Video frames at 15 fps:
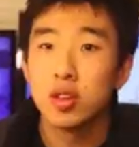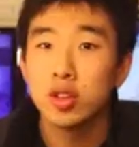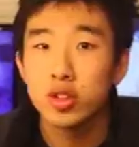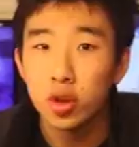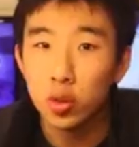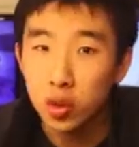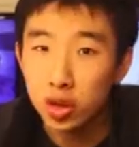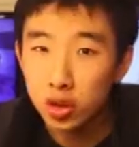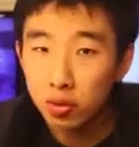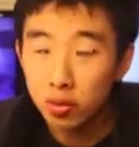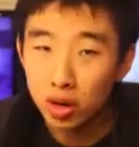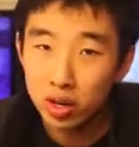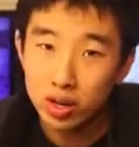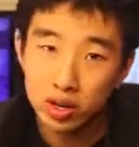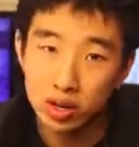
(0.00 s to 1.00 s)
So when you
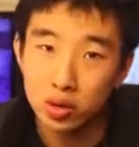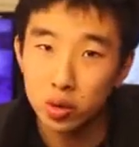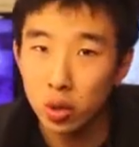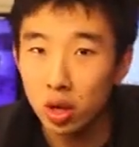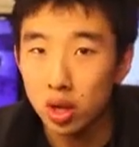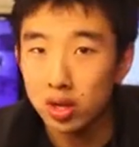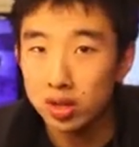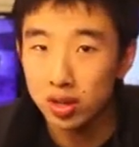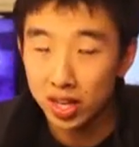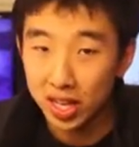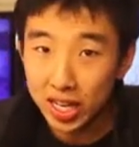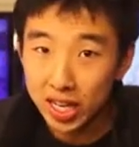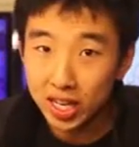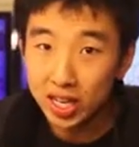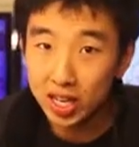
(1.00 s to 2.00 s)
run
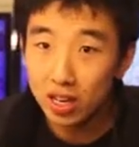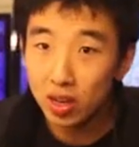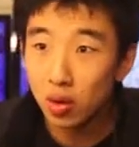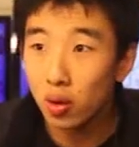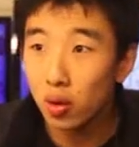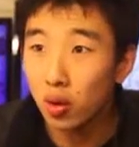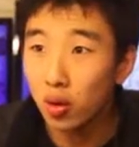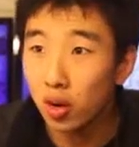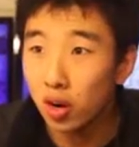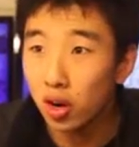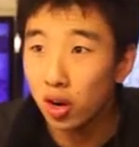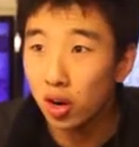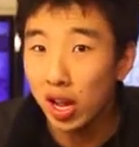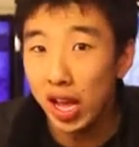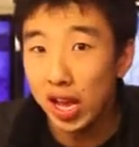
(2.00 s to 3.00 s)
Control-Alt-Delete
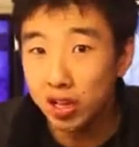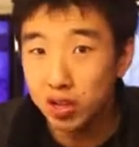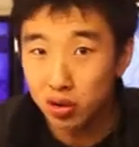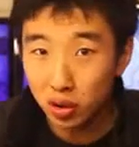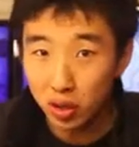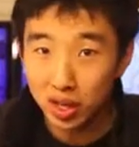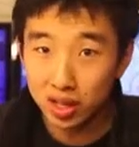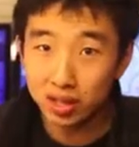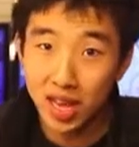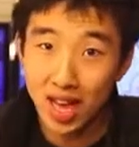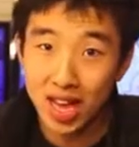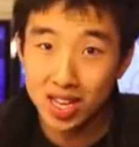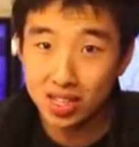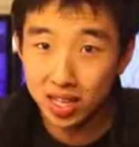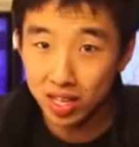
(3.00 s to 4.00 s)
or Android
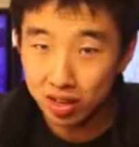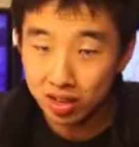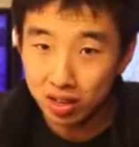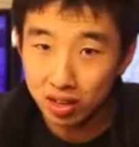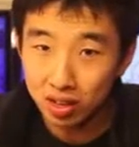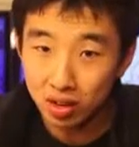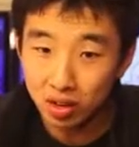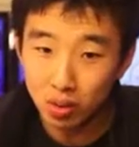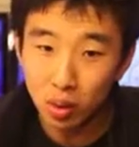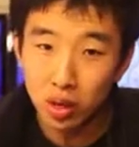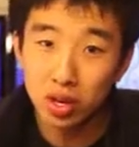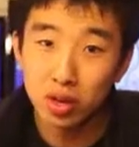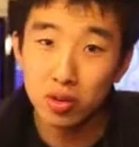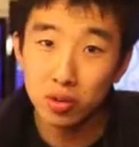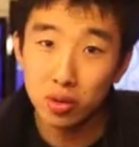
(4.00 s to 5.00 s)
Task Killer, what
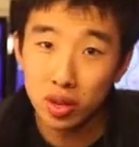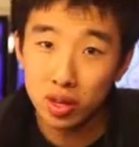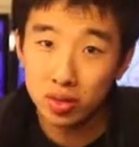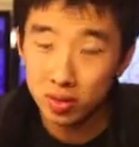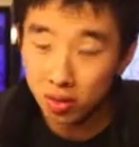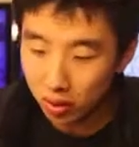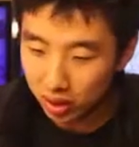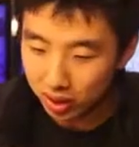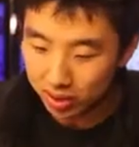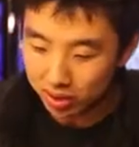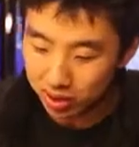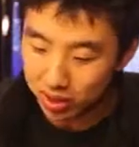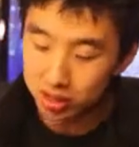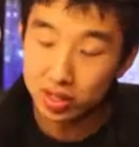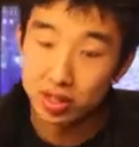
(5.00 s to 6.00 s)
you're really doing is
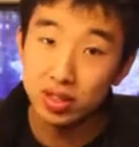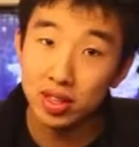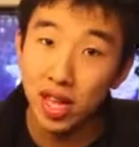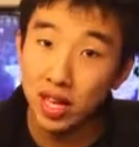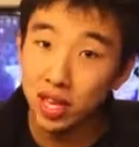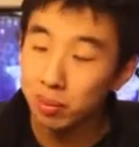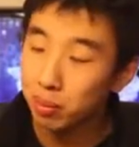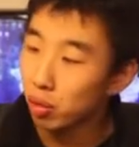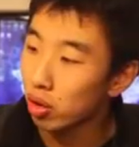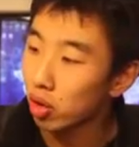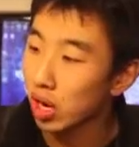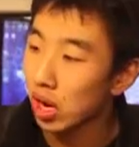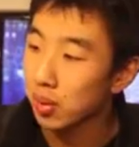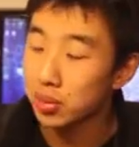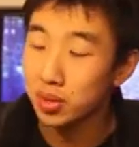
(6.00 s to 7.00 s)
just taking
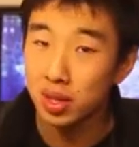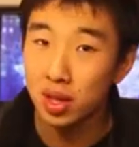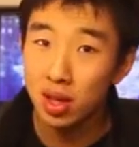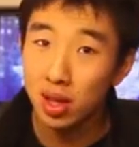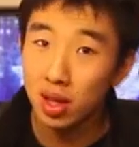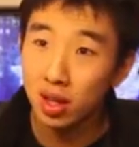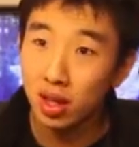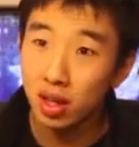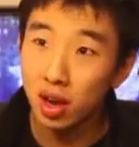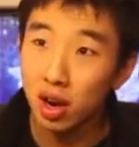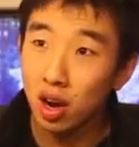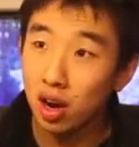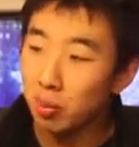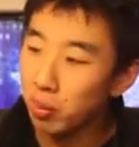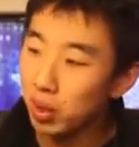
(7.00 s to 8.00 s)
programs that
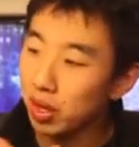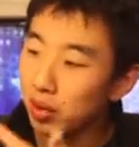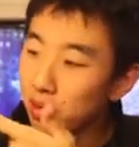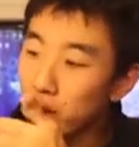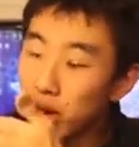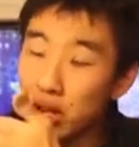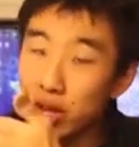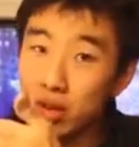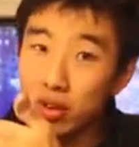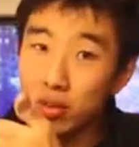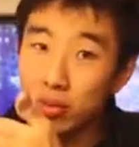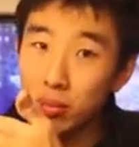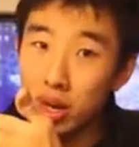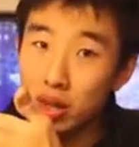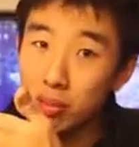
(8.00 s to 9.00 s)
aren't being run
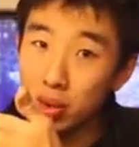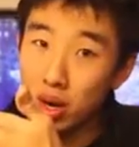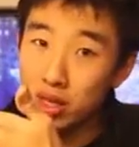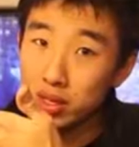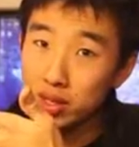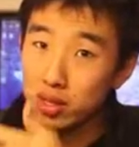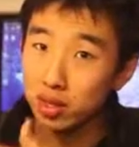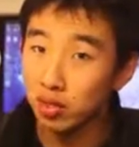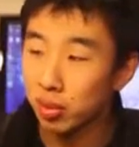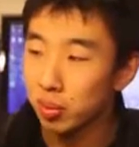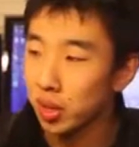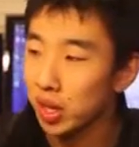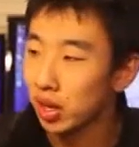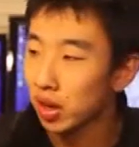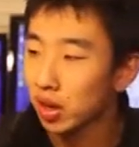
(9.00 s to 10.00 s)
by the processor from
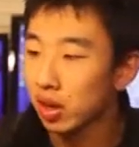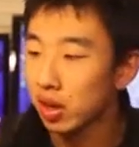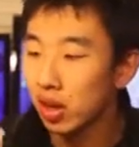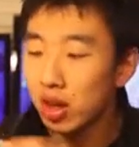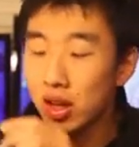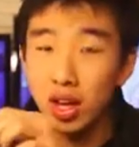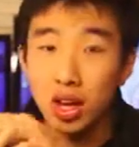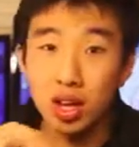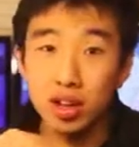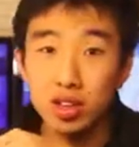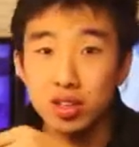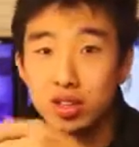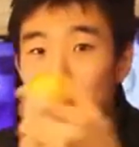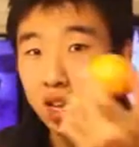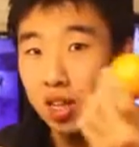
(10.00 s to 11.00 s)
here, and you're
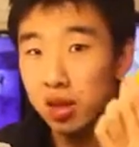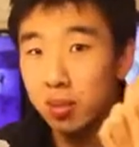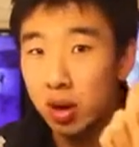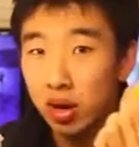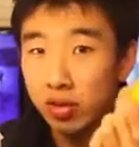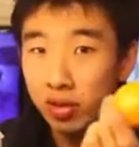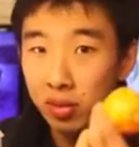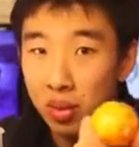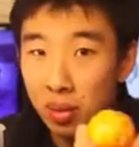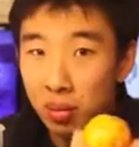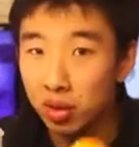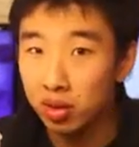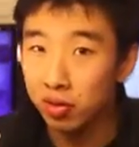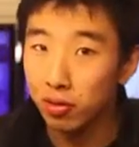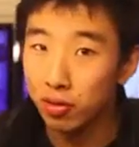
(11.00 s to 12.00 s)
just taking them out of your
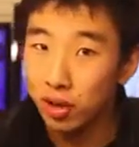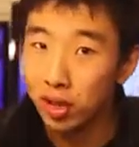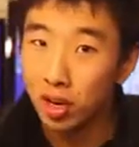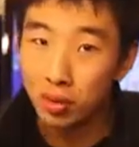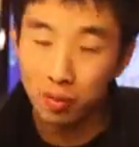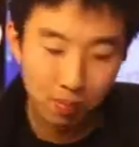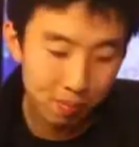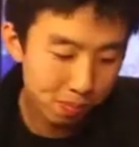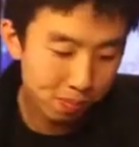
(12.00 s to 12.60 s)
memory. They're freed up.